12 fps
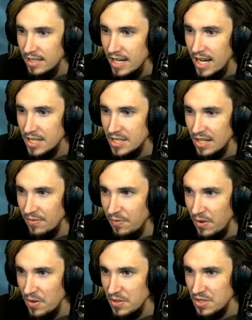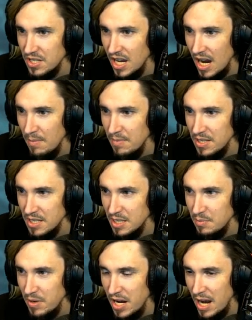It's the first time this
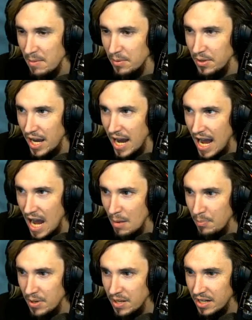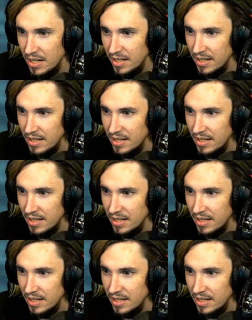has been able to happen!